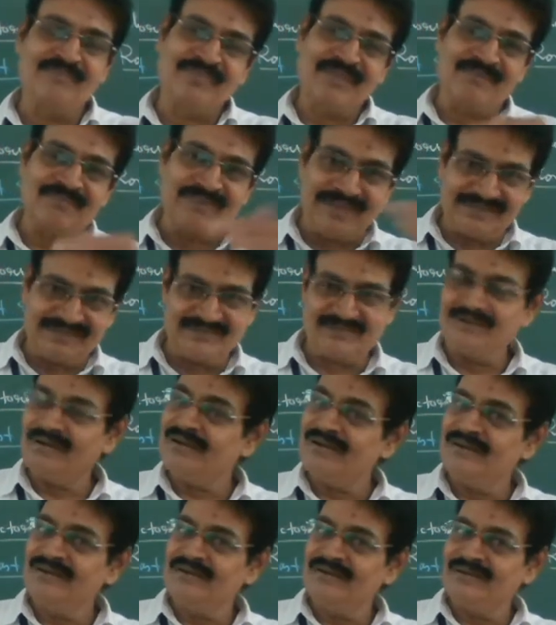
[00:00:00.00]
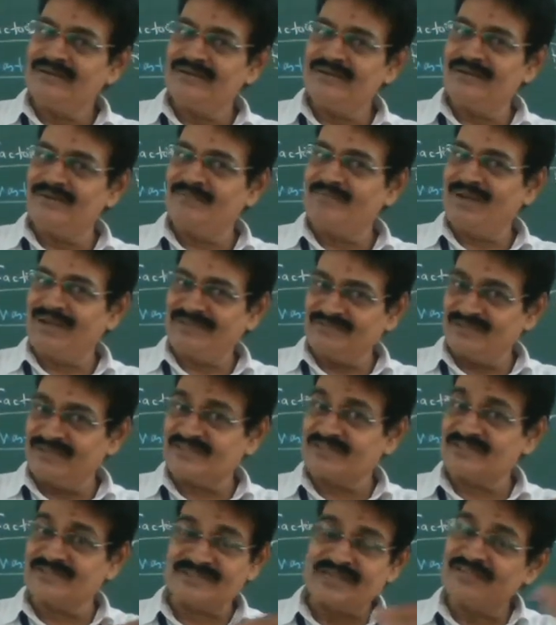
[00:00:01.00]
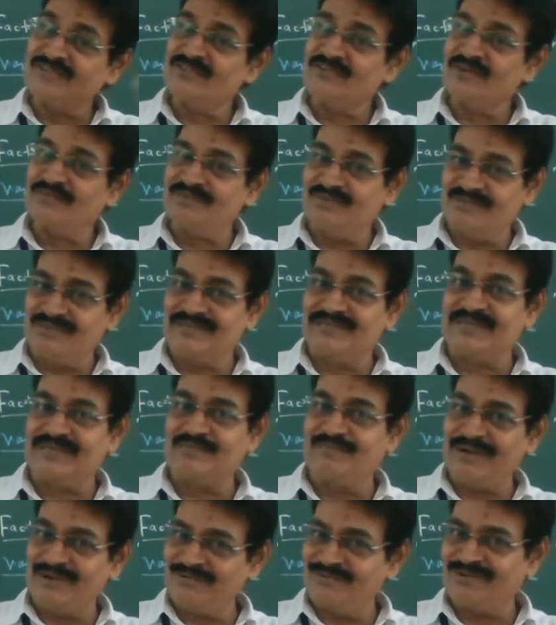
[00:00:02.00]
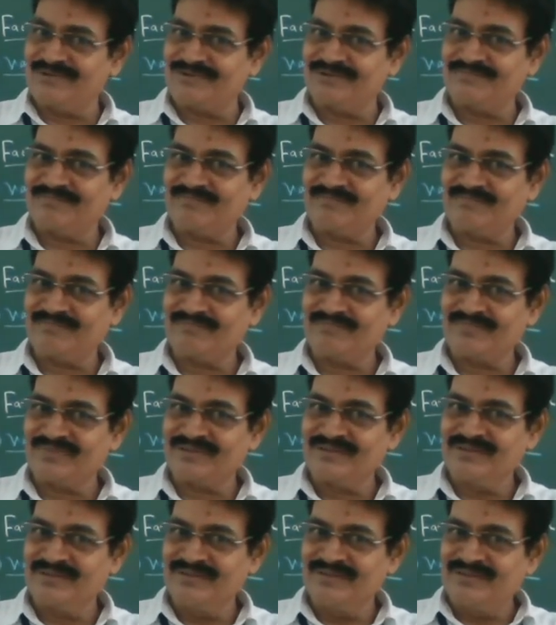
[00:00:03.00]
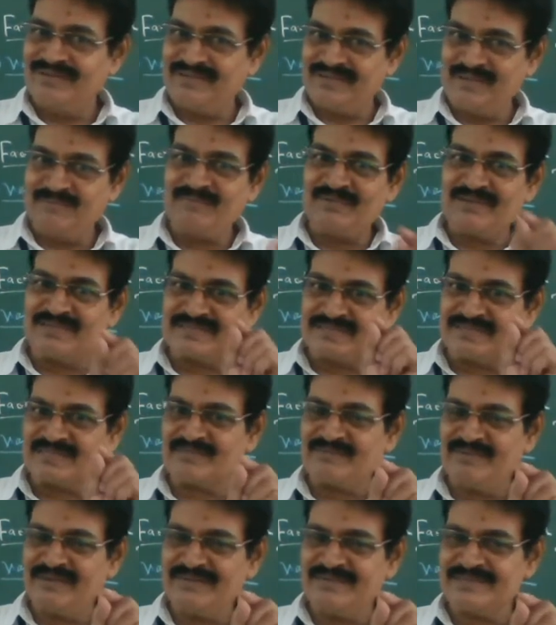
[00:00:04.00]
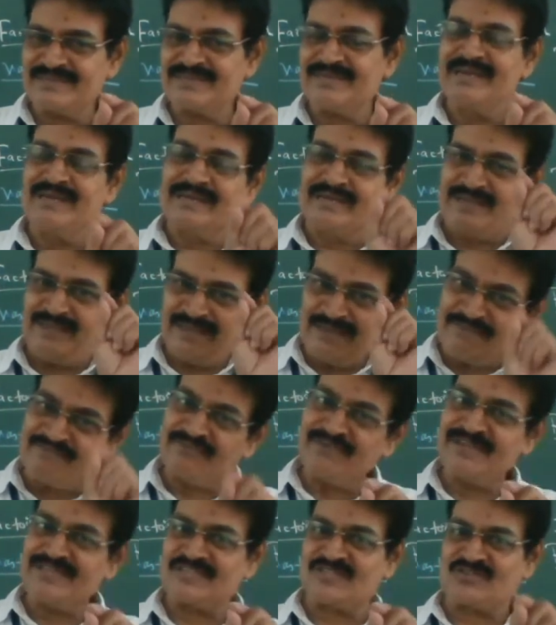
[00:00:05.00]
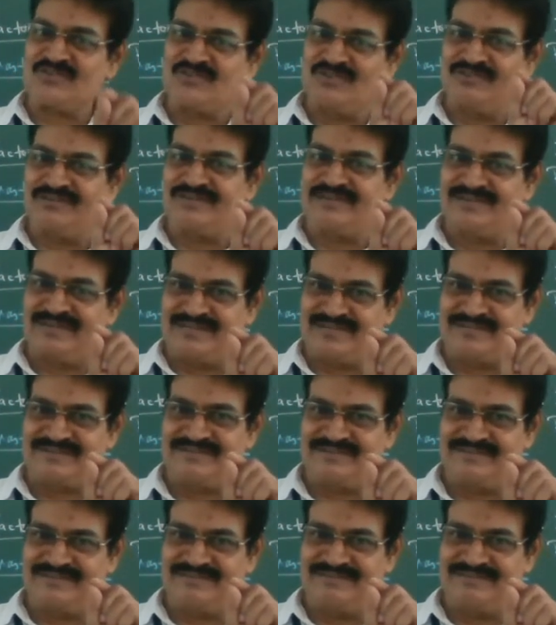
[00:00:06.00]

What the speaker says: by the exercise of the military power. Imperialistics means if a stronger nation